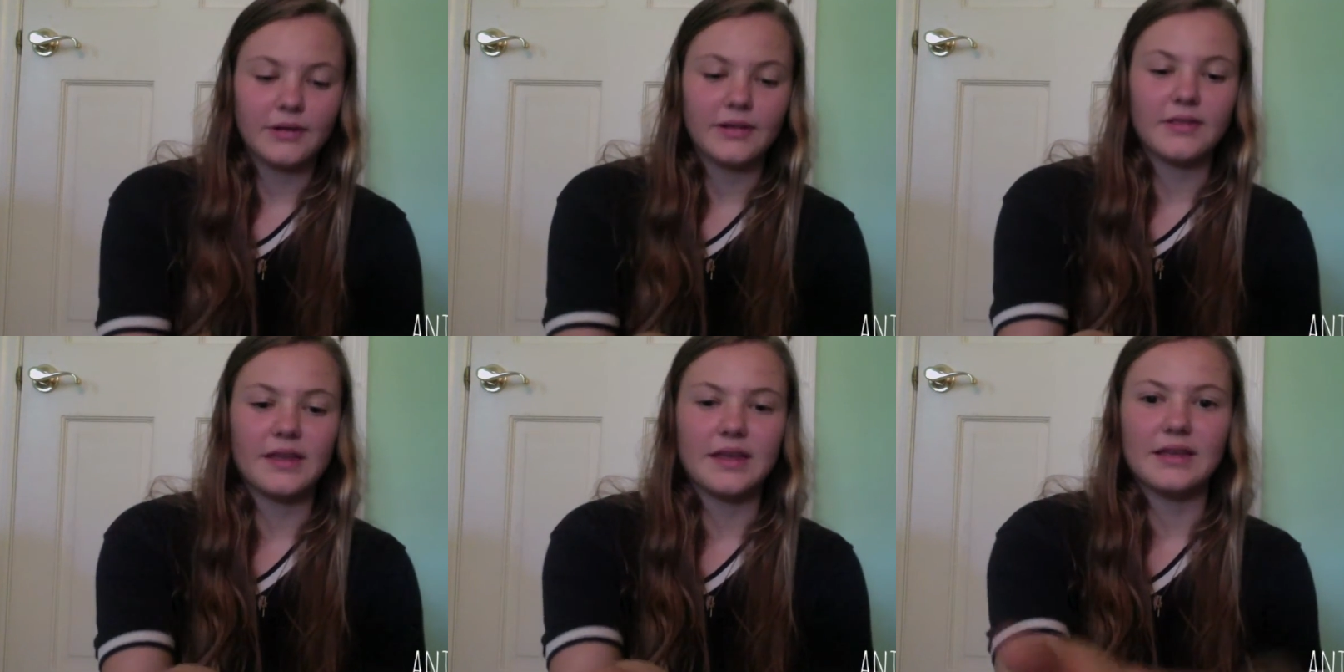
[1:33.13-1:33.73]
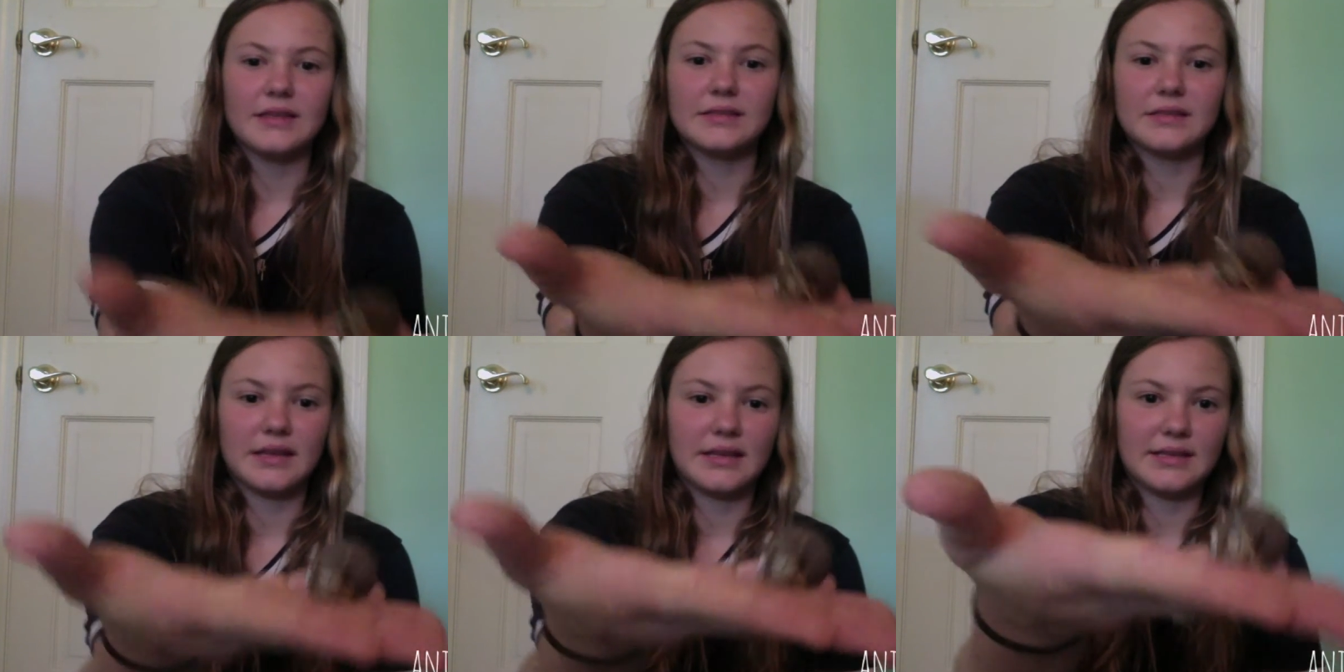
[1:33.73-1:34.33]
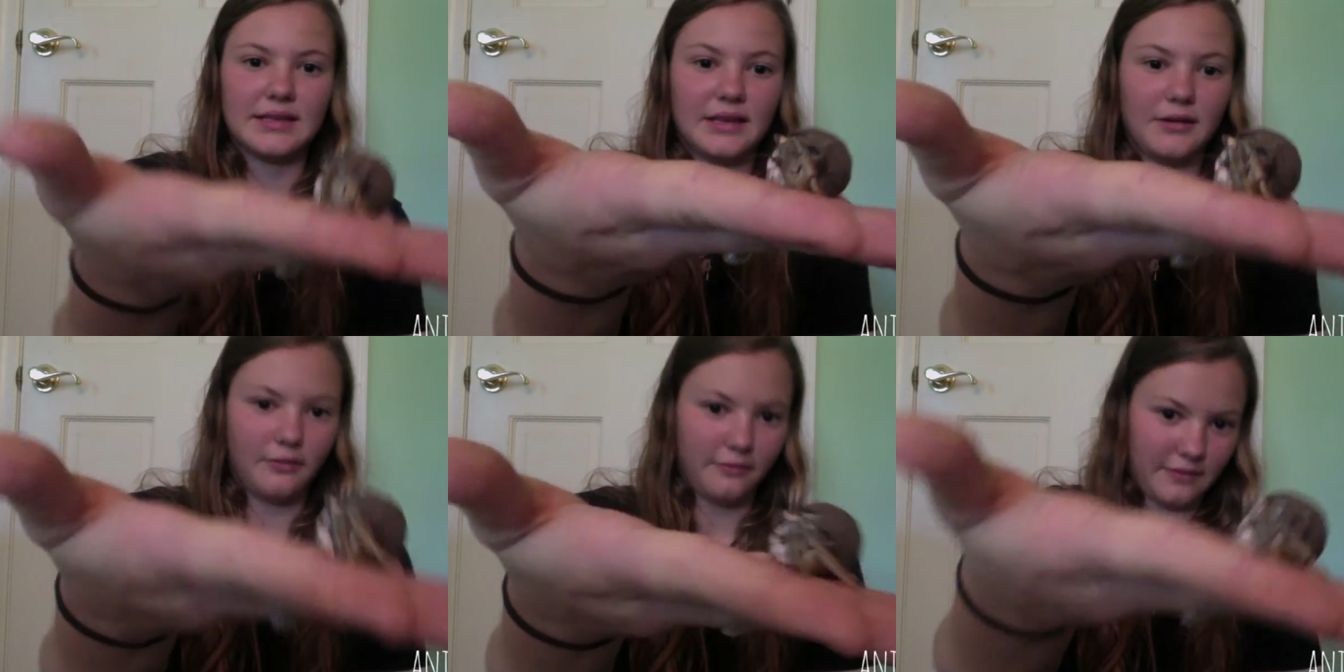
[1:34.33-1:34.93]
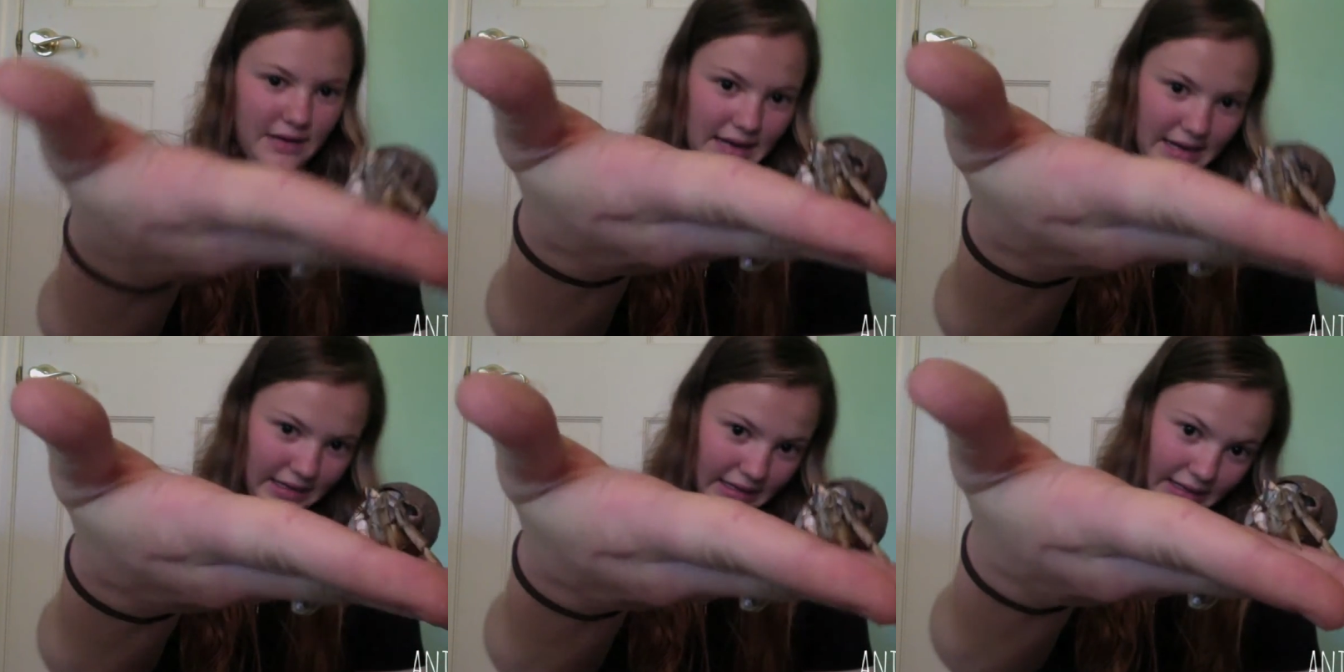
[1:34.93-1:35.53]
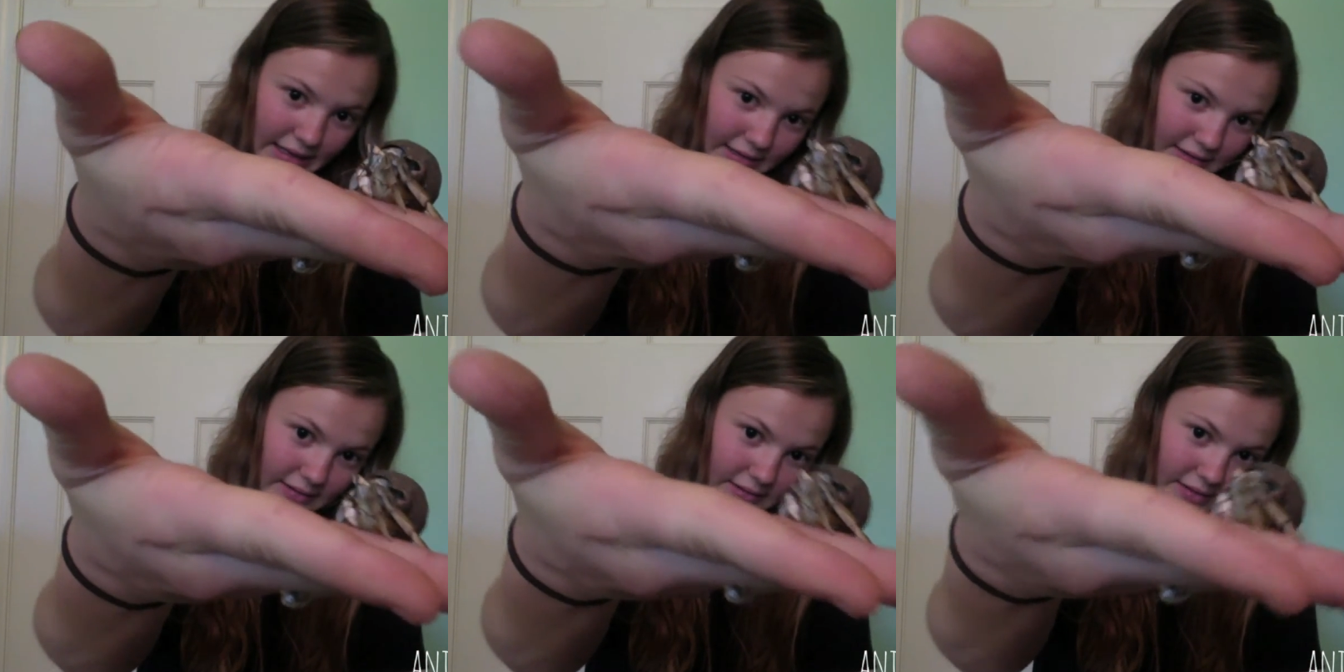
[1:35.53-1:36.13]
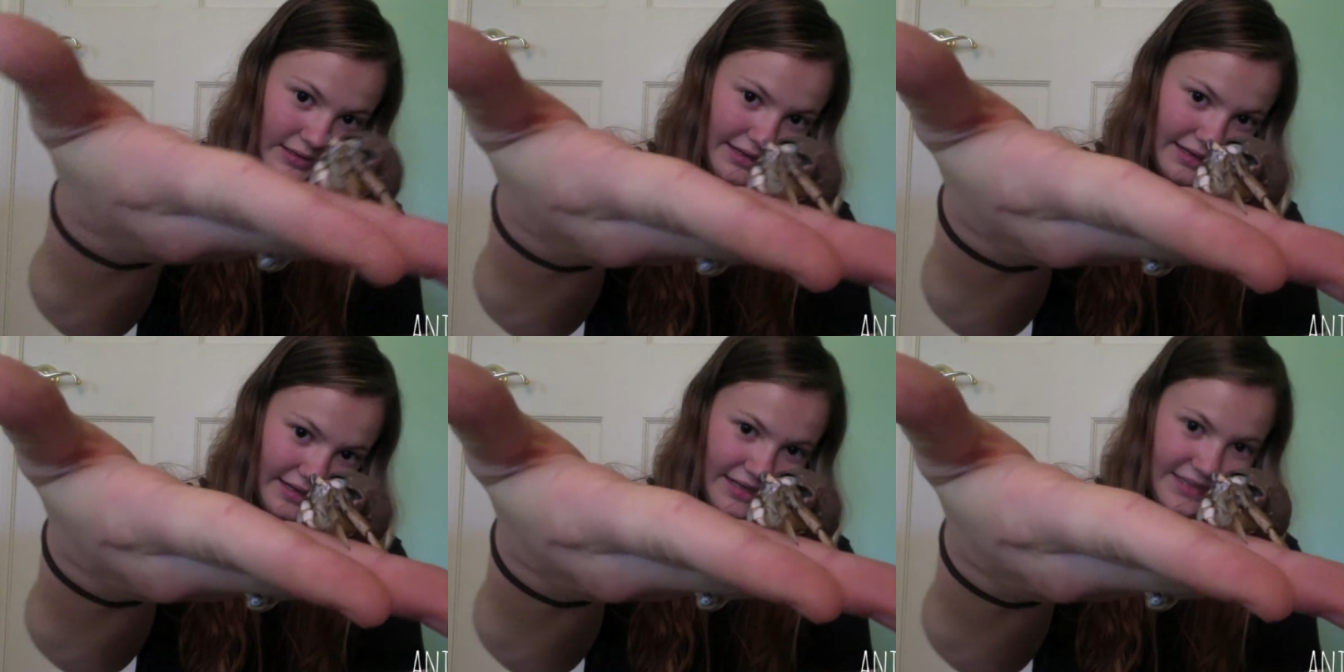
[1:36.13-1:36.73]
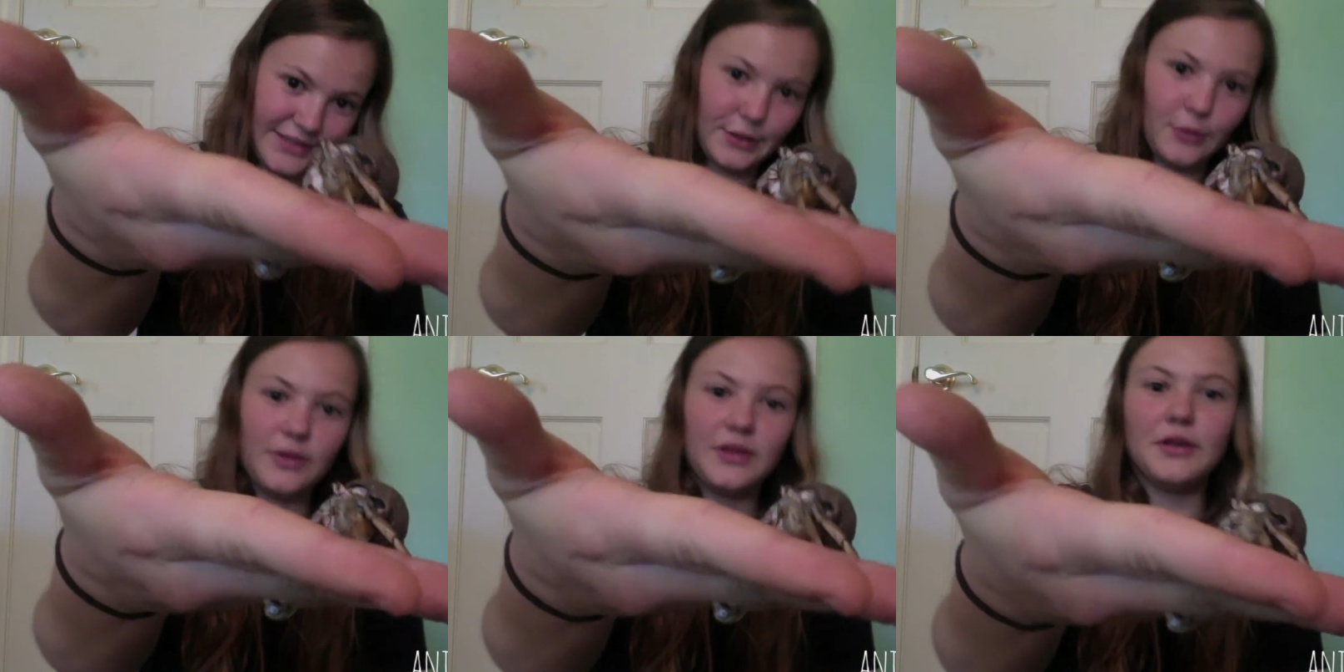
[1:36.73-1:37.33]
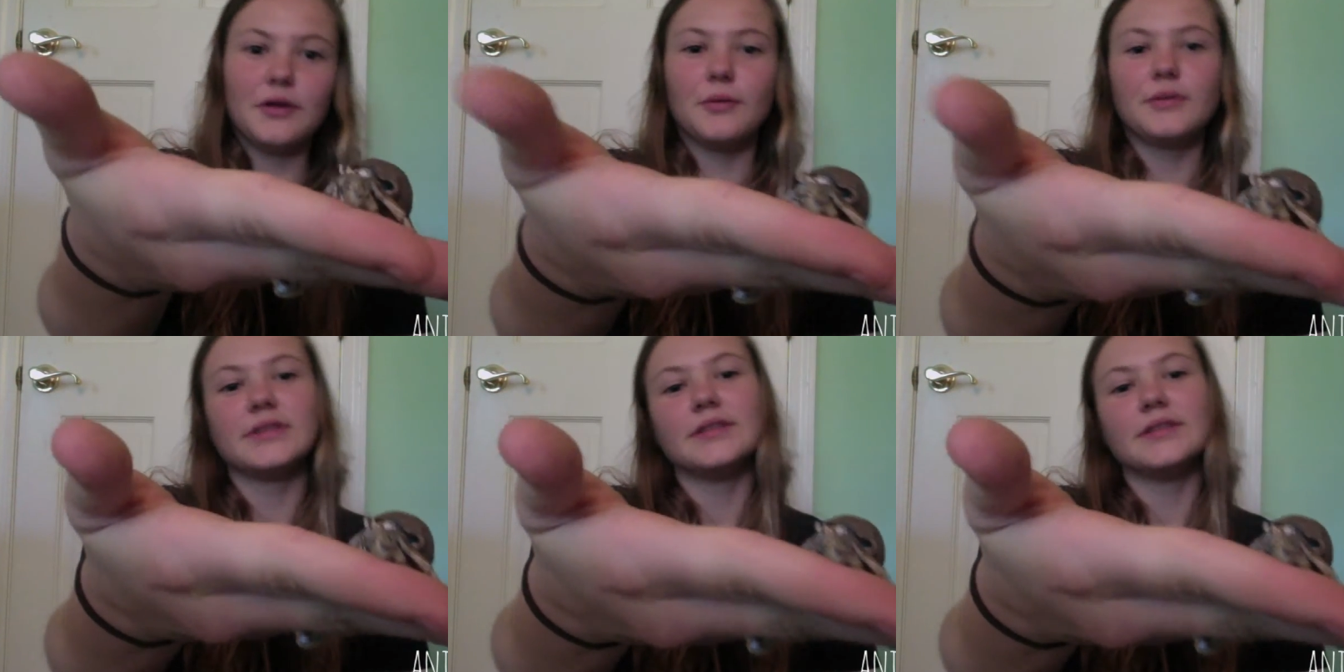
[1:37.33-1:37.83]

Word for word: this is little Freddy. And he's so cute.